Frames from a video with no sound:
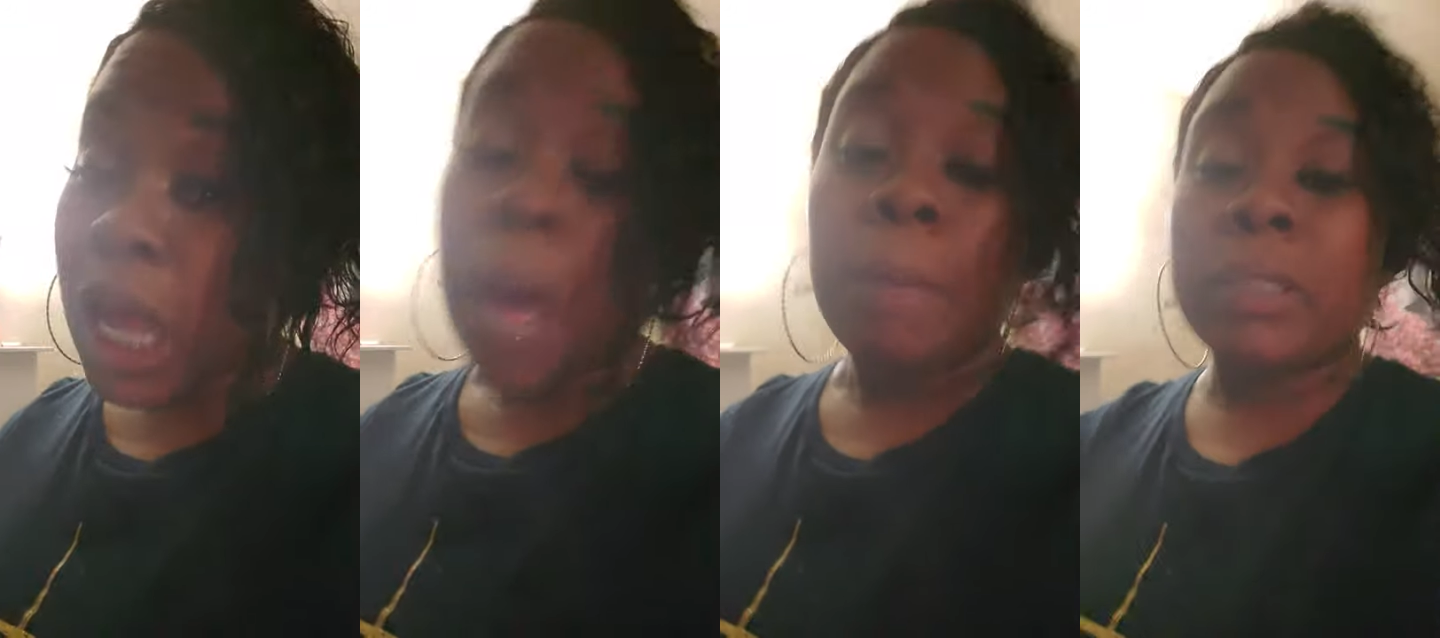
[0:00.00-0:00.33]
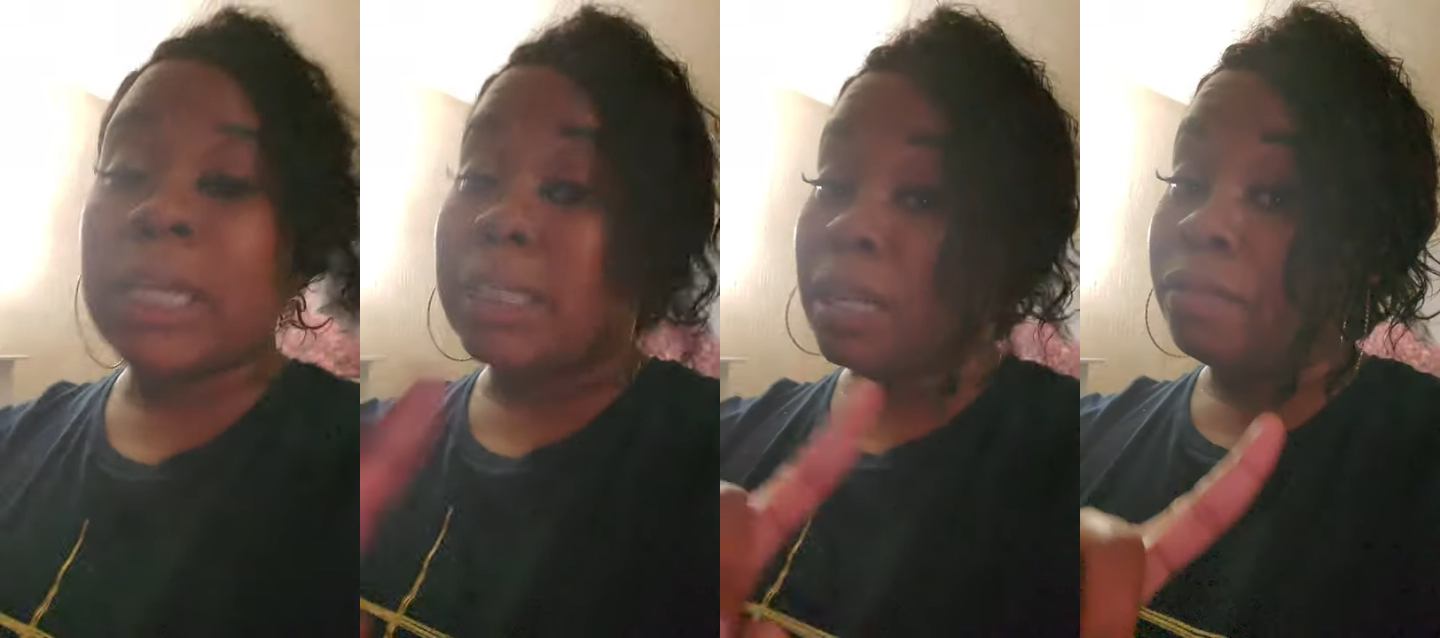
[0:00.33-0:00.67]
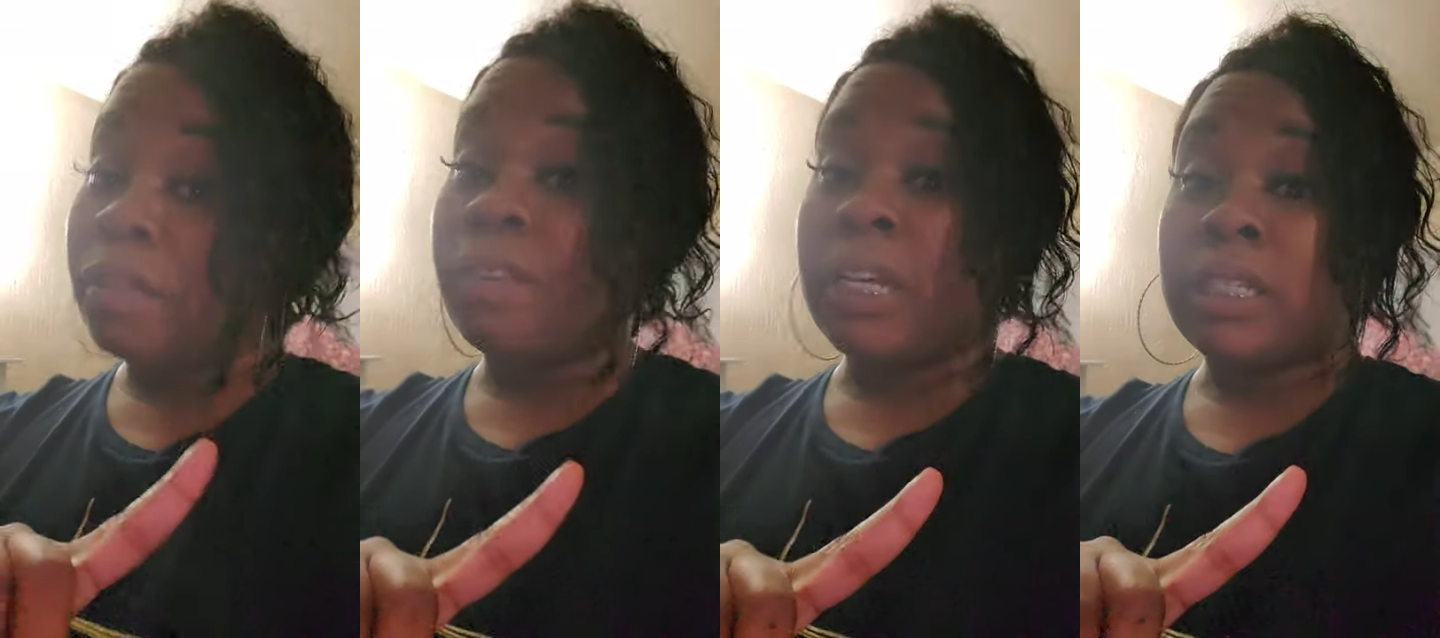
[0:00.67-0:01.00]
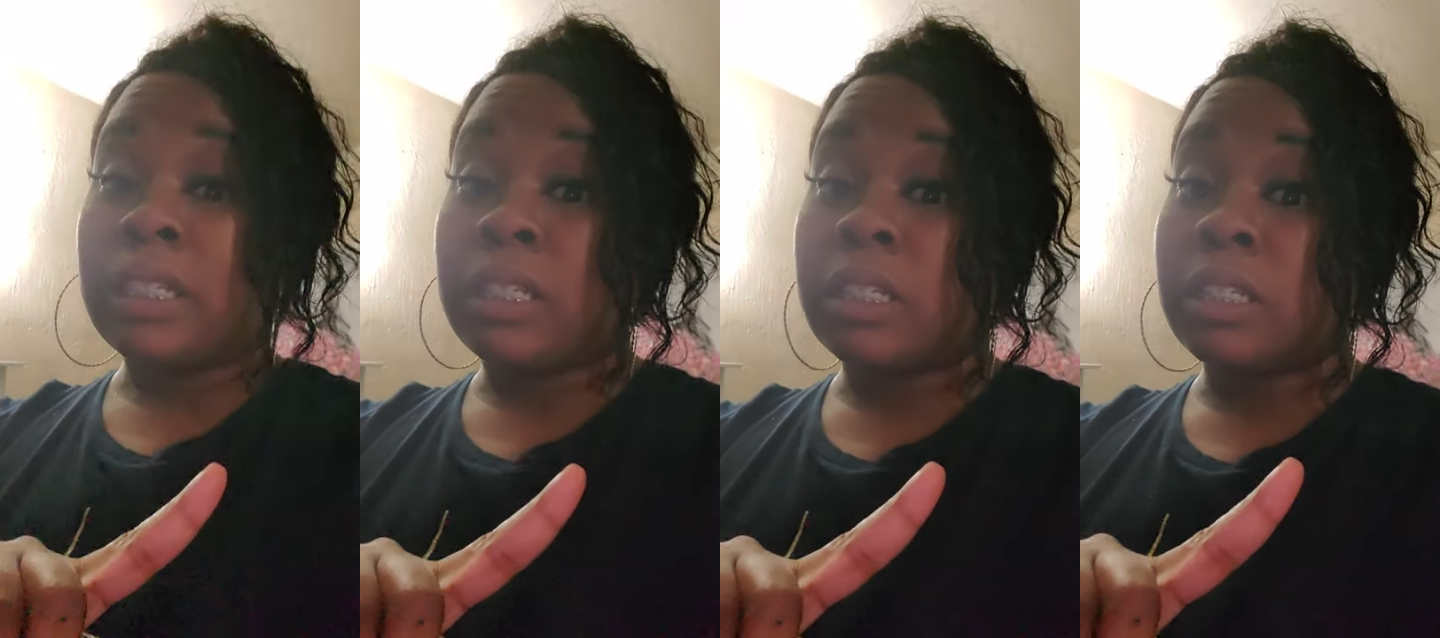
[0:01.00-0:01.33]
But that's
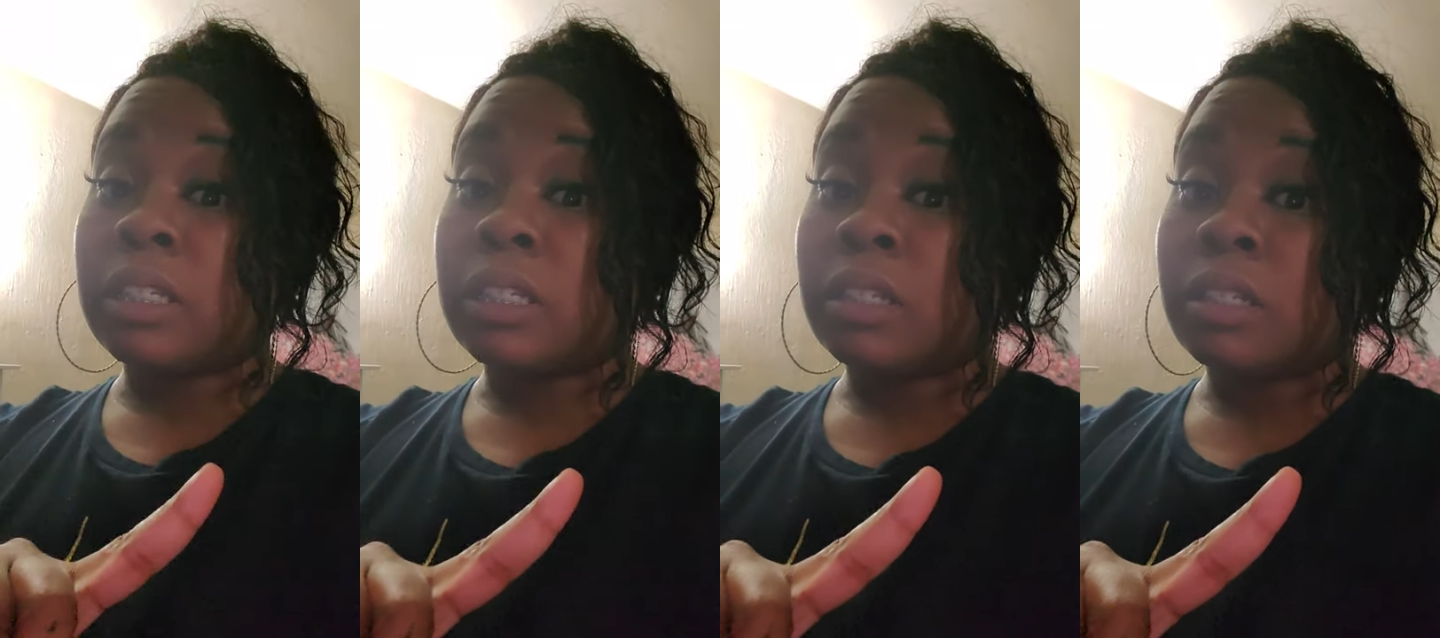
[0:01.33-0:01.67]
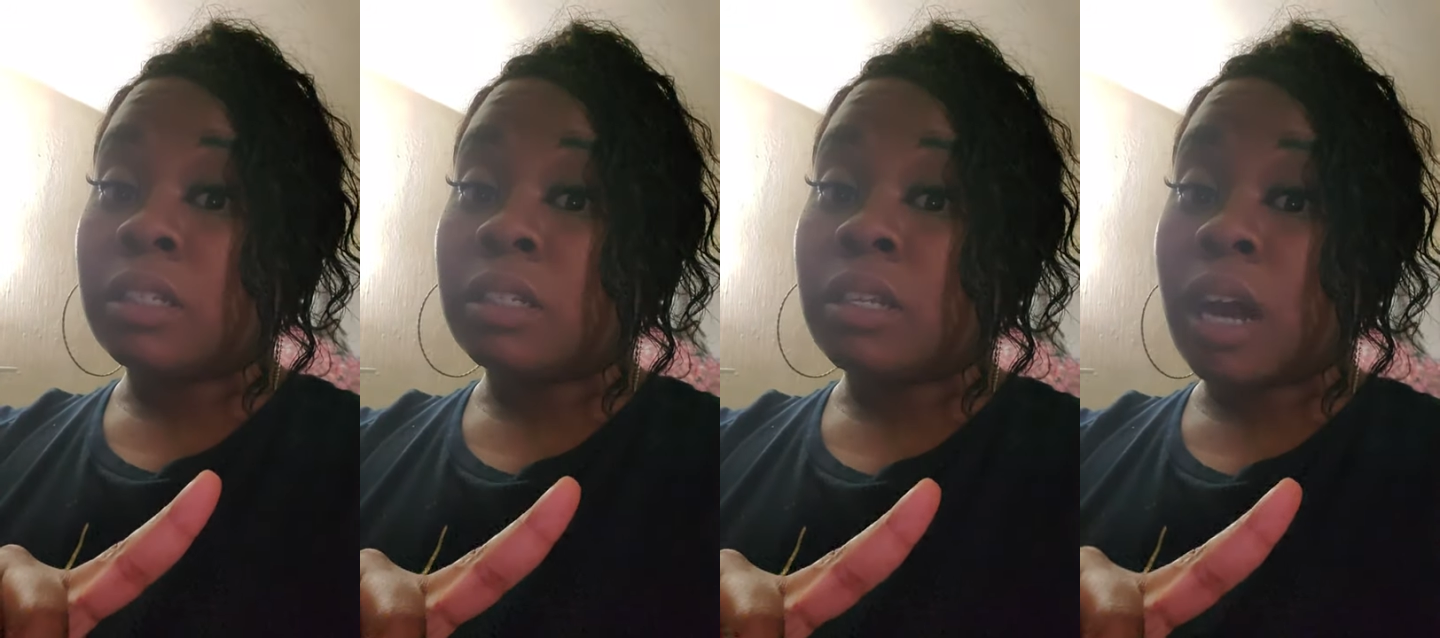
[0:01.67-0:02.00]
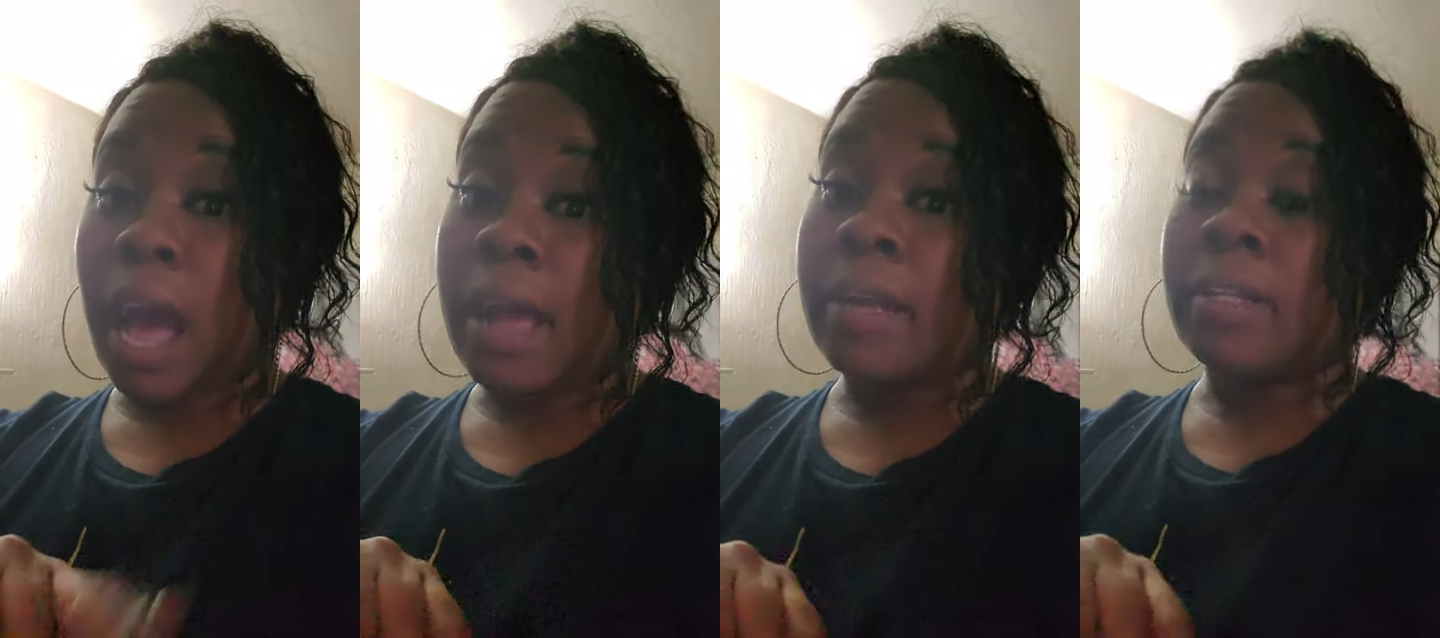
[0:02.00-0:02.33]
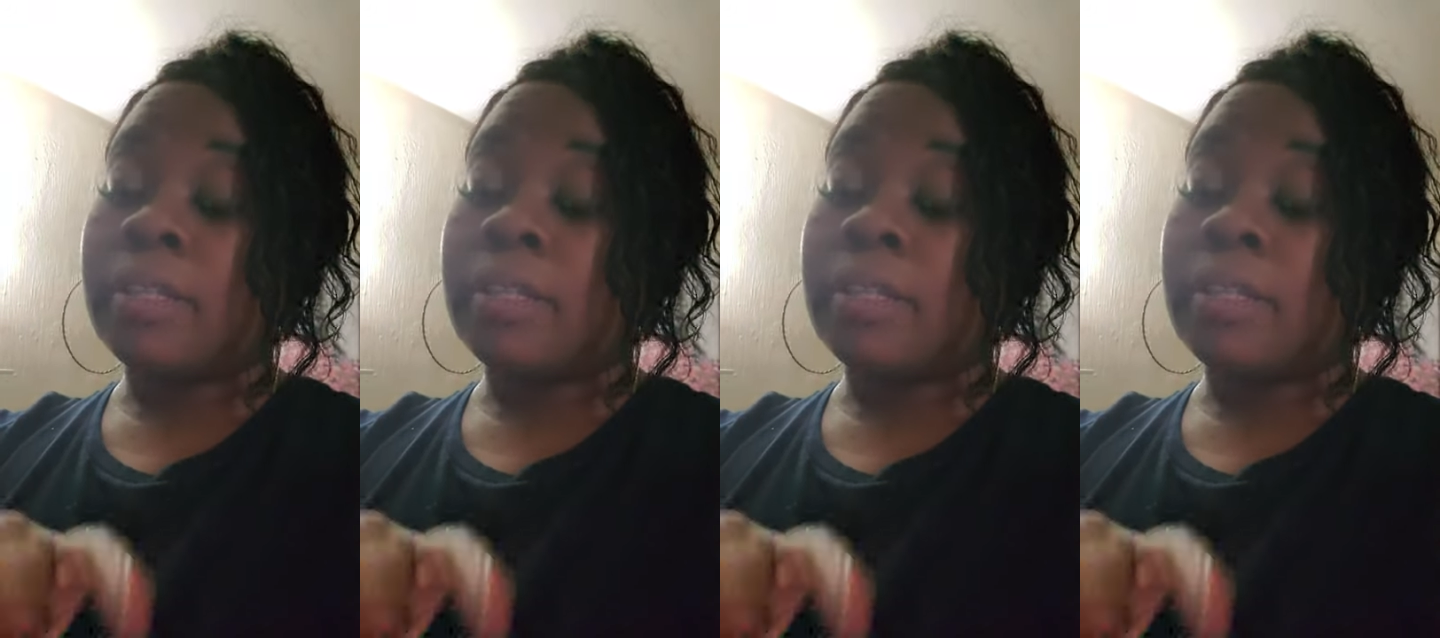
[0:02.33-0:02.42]
self-defense. Okay?